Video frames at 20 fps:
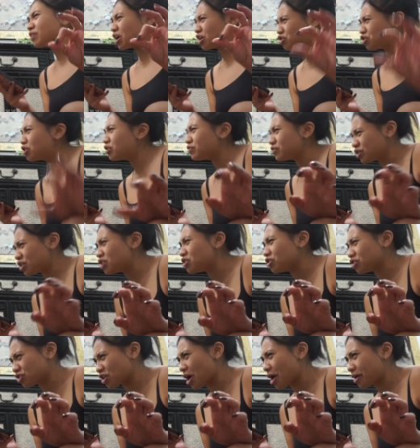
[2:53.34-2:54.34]
I should have seen
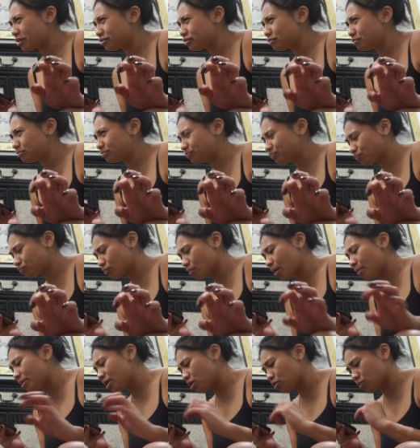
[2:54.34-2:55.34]
the signs.
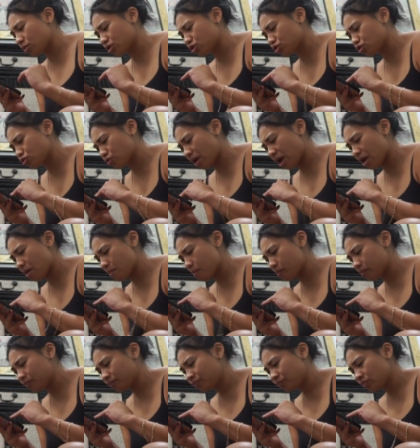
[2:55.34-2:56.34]
Maybe you he was straight. Have.
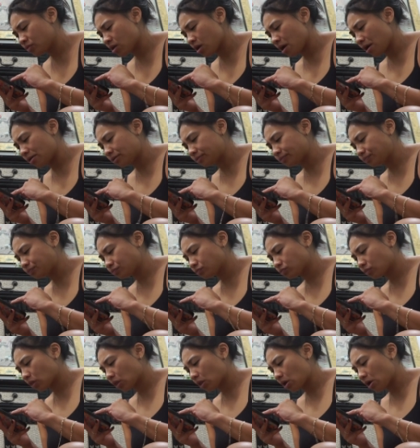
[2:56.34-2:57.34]
No, he was
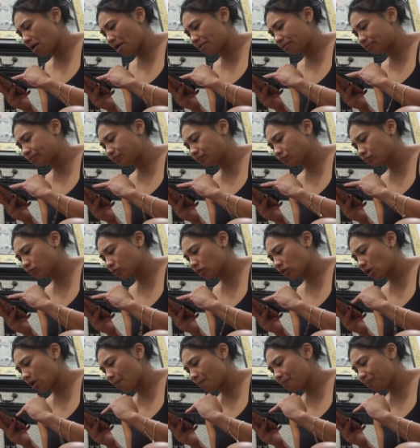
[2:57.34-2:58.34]
straight. It was so
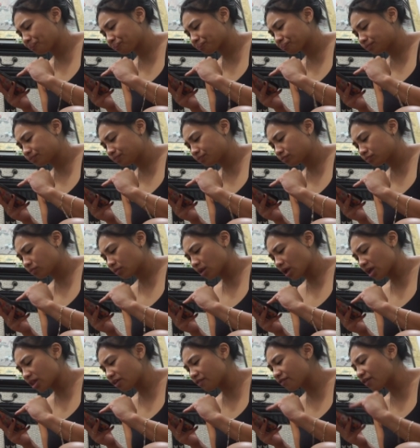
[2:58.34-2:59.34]
obvious.
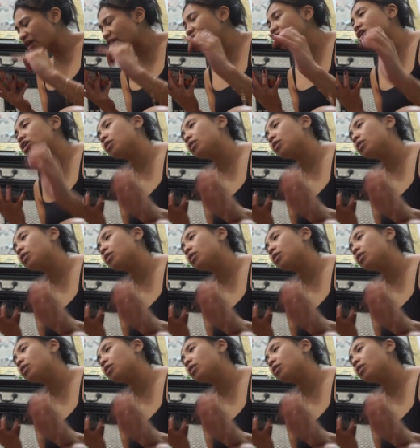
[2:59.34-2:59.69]
And then finally